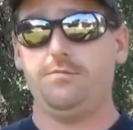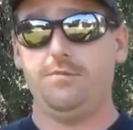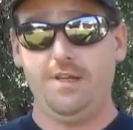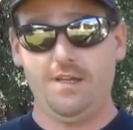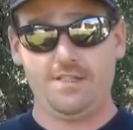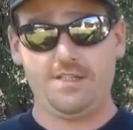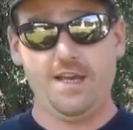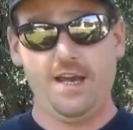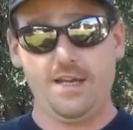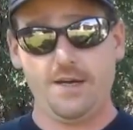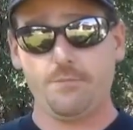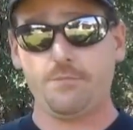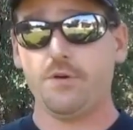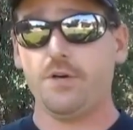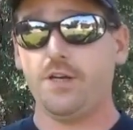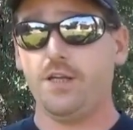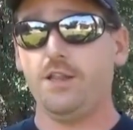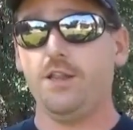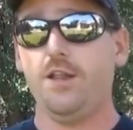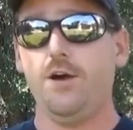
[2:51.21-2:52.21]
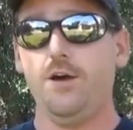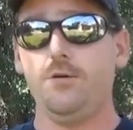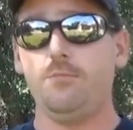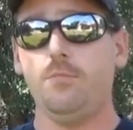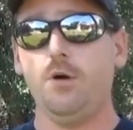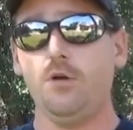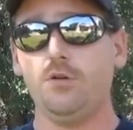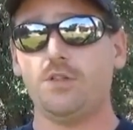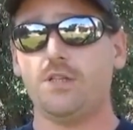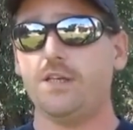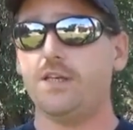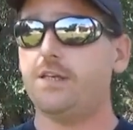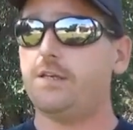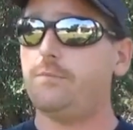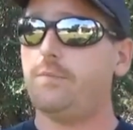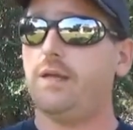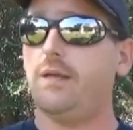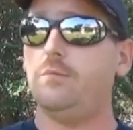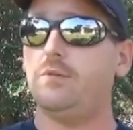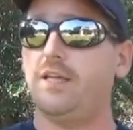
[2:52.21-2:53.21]
It's got a pretty long bolt in it to
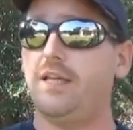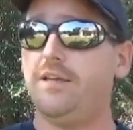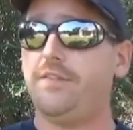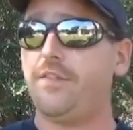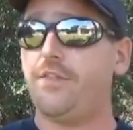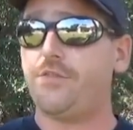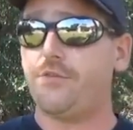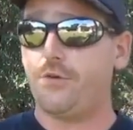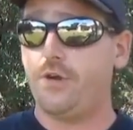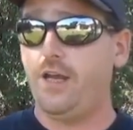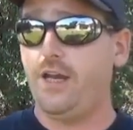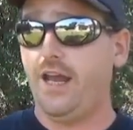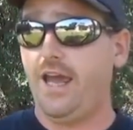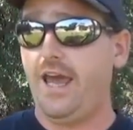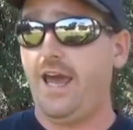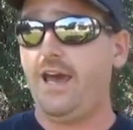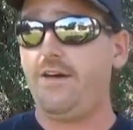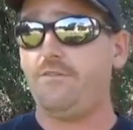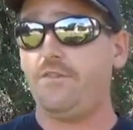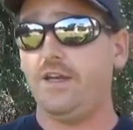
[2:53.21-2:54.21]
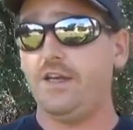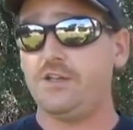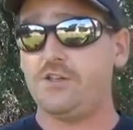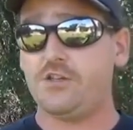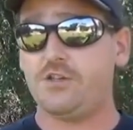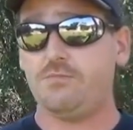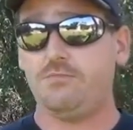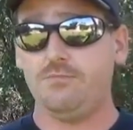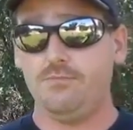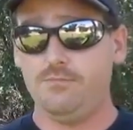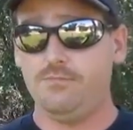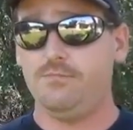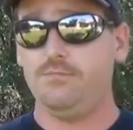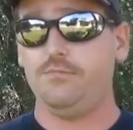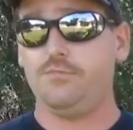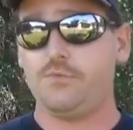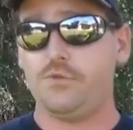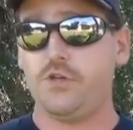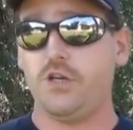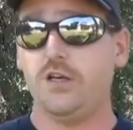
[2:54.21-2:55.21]
be able to get the 3.5-inch
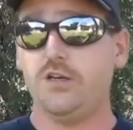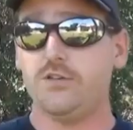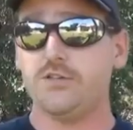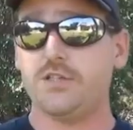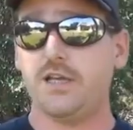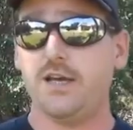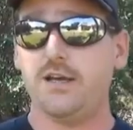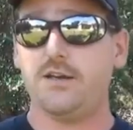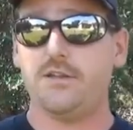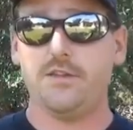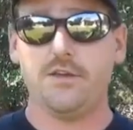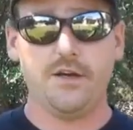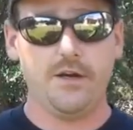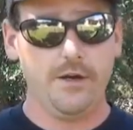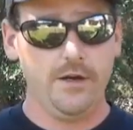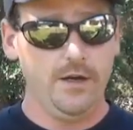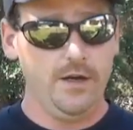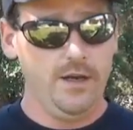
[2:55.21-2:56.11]
shells out of there.